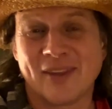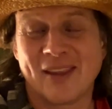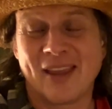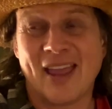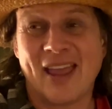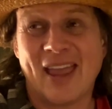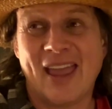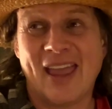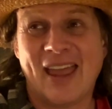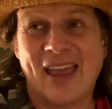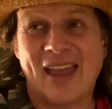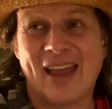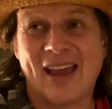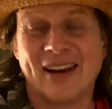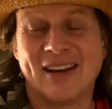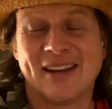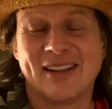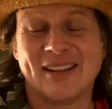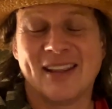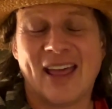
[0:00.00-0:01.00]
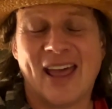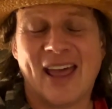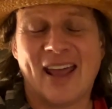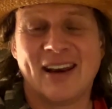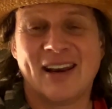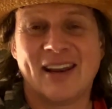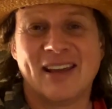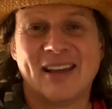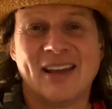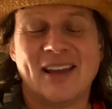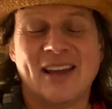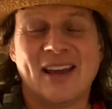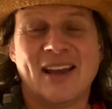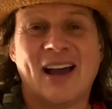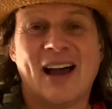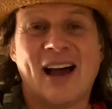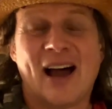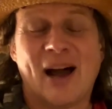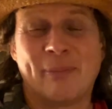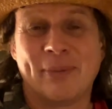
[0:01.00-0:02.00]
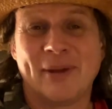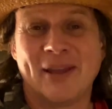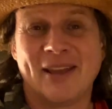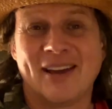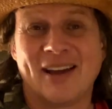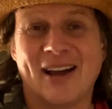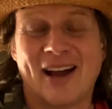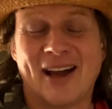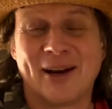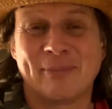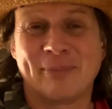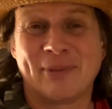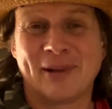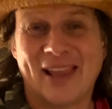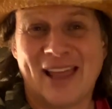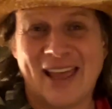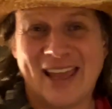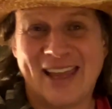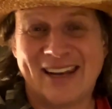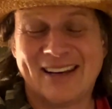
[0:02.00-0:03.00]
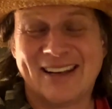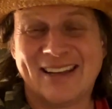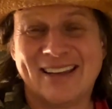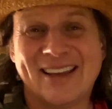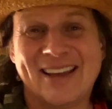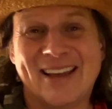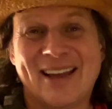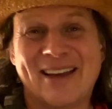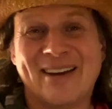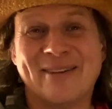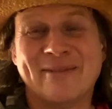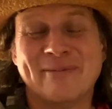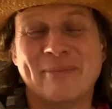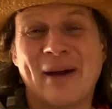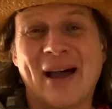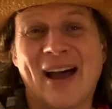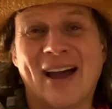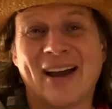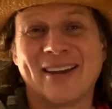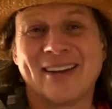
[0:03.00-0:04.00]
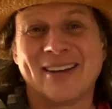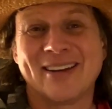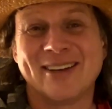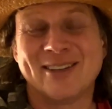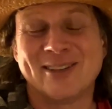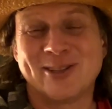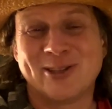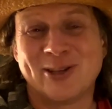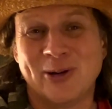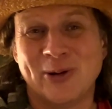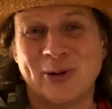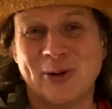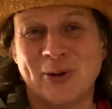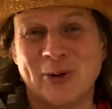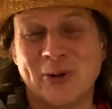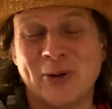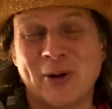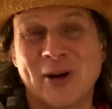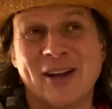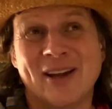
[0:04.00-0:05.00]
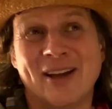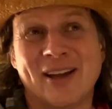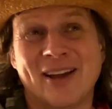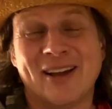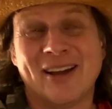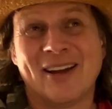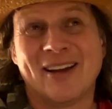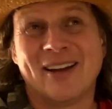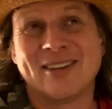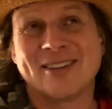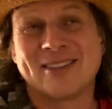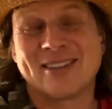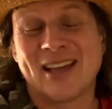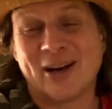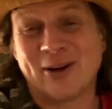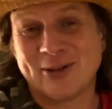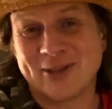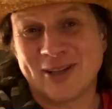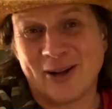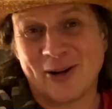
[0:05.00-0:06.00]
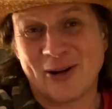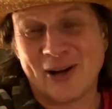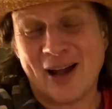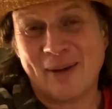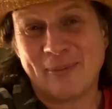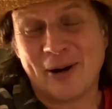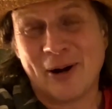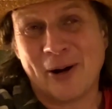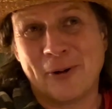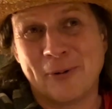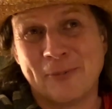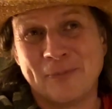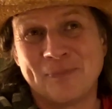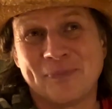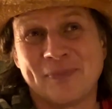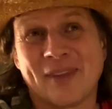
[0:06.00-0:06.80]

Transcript: and then hopping on a plane back to San Jose del Cabo,